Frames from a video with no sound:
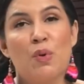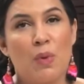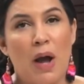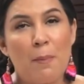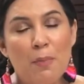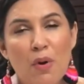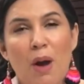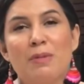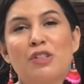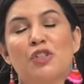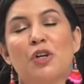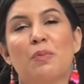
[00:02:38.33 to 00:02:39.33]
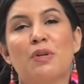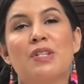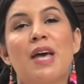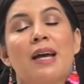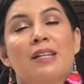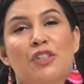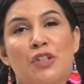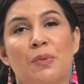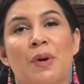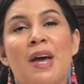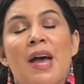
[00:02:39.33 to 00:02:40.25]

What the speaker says: I promise you I'll protect you.